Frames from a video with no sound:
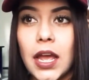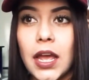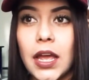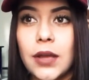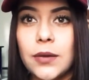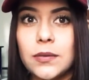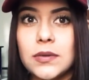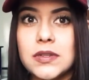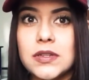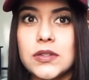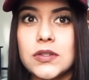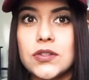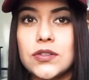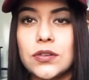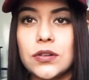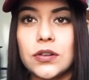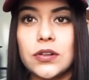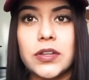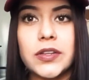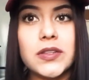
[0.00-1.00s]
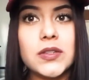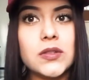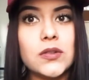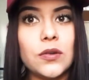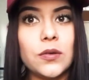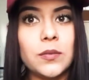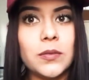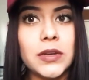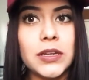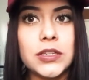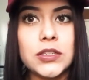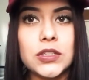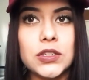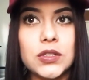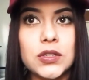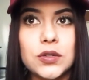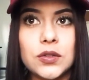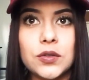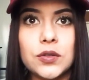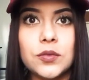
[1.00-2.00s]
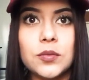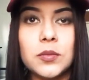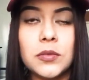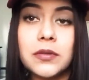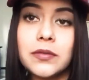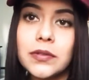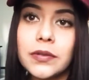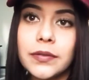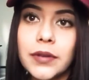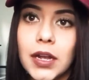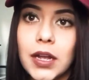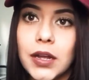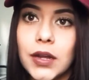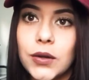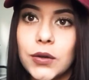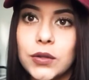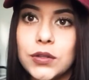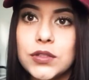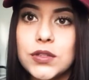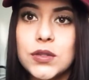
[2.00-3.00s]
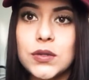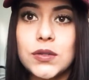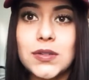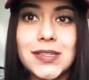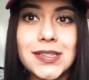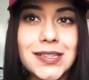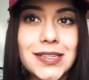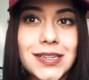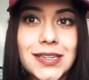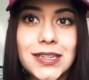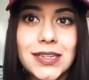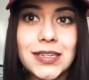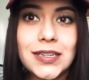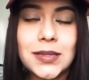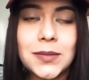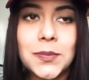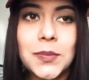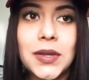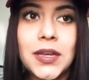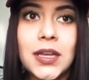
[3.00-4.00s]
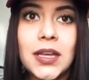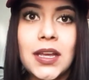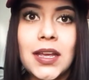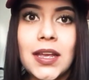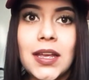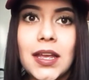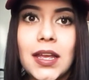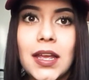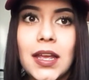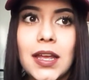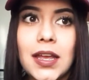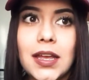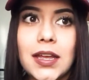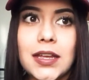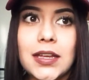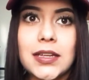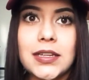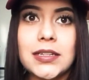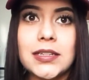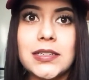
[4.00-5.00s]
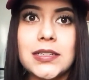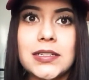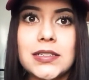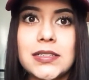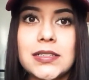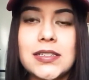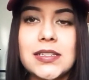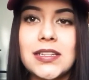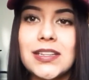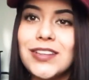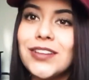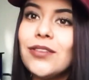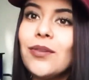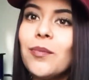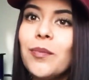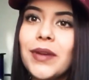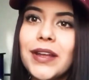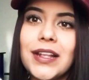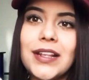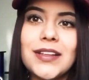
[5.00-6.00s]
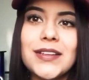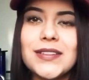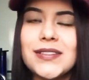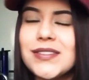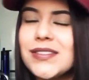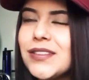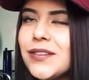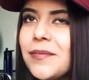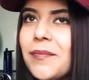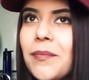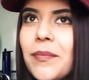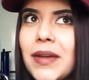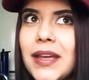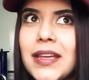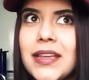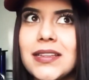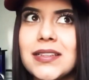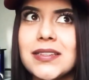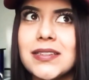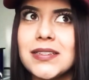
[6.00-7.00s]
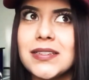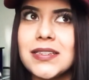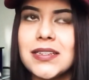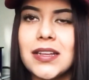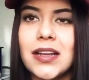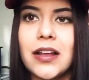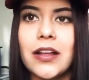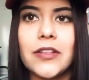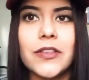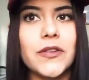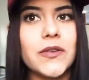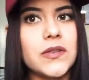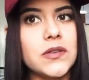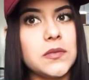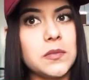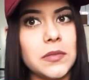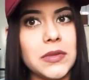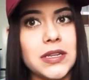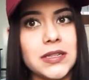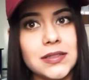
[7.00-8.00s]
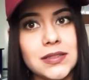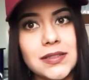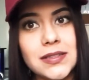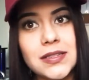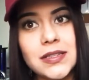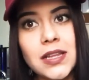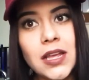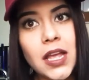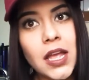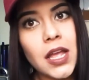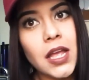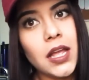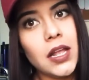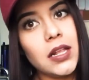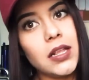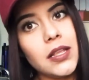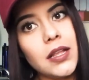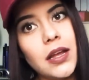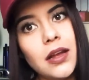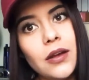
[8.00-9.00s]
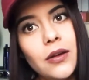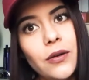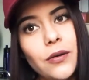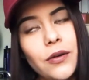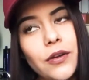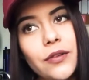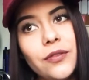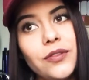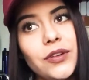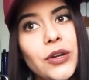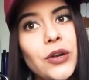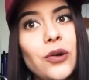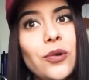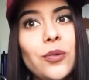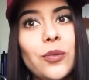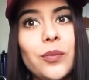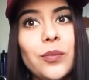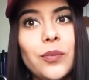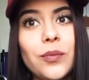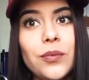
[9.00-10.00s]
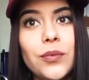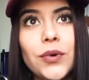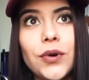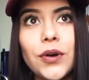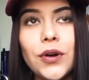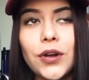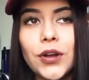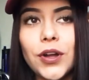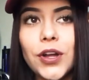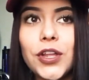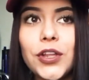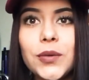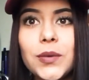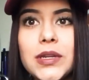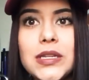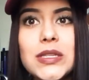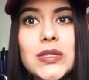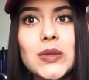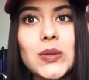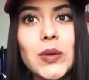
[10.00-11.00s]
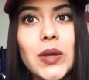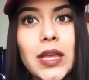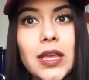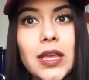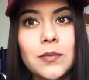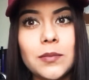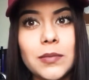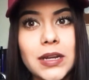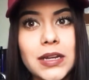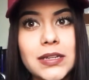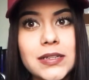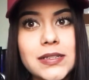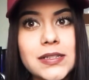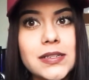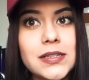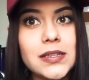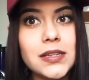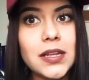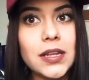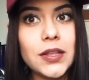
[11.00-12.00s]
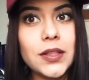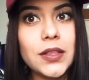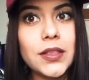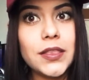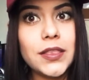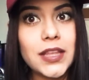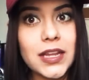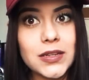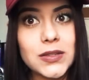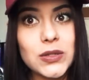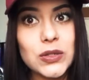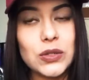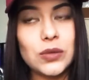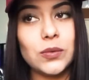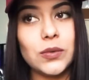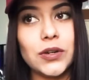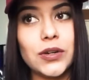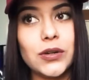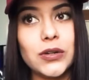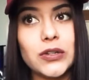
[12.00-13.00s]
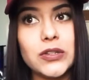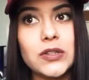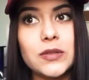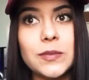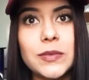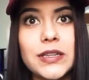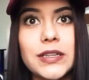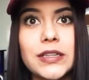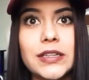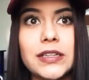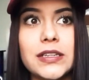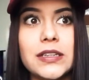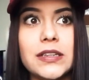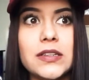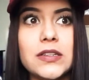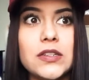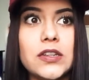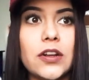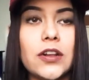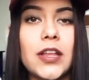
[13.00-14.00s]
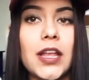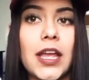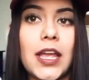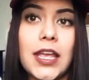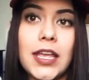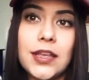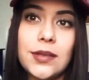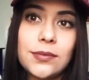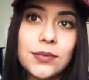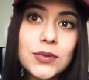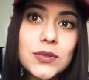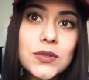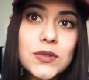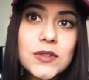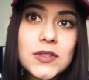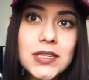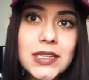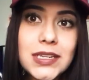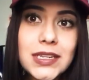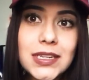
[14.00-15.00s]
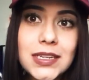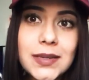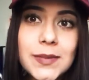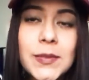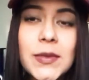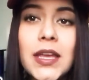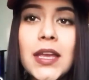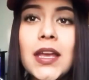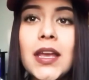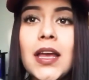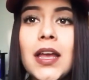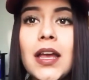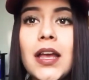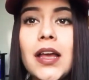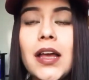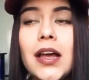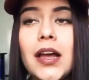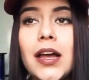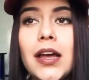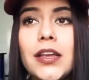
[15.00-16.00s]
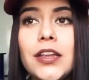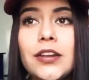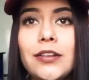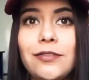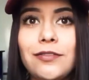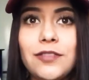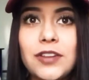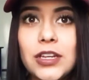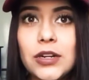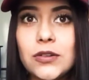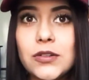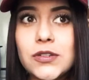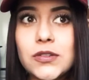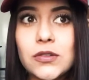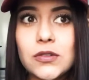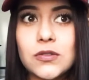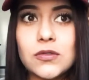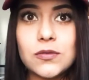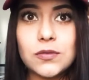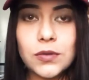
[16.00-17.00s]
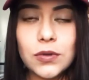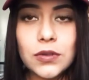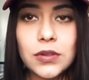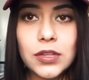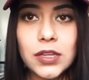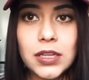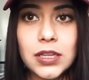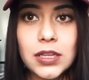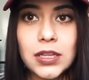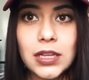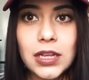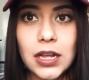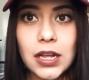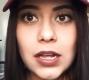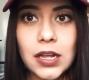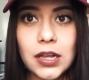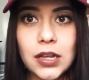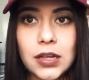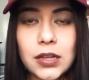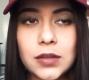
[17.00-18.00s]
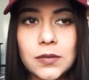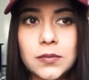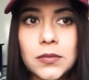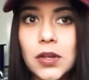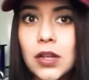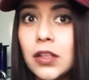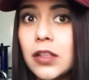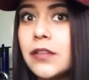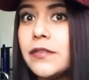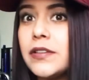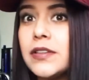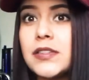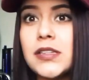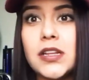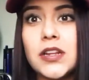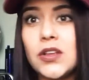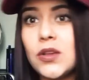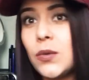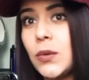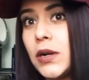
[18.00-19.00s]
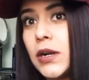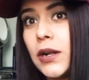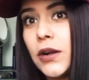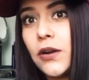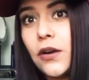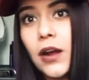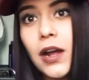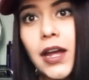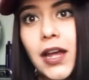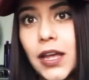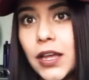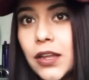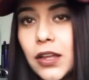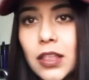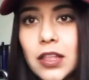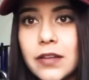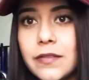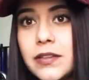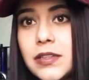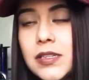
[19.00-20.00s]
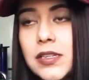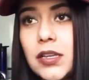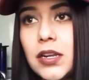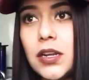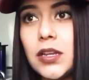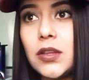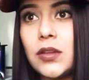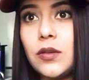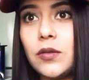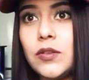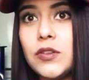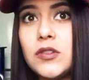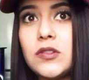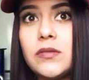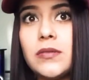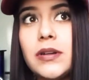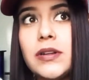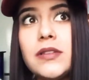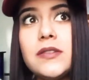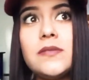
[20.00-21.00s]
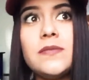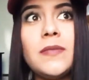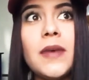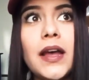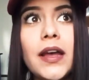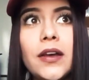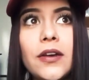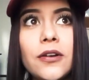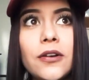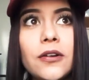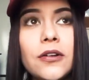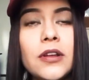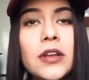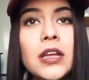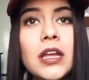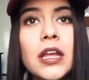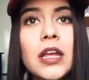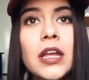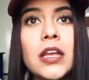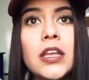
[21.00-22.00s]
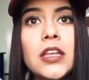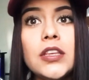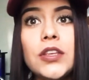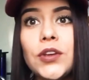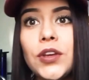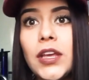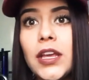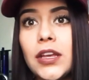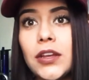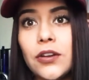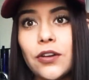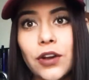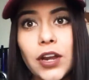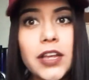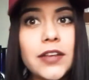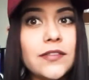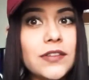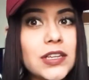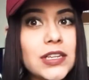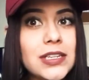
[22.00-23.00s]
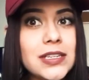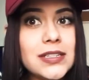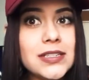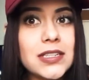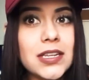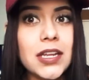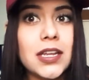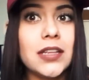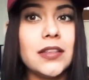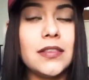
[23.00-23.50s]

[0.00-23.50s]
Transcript: I wasn't struggling so much to move around, to sleep, and your belly is the best on those months. Now if we go all the way to months, that's the worst, because you're not able to sleep, your feet are so swollen. All of a sudden you want to cry, all of a sudden you just want to smile, you get cravings.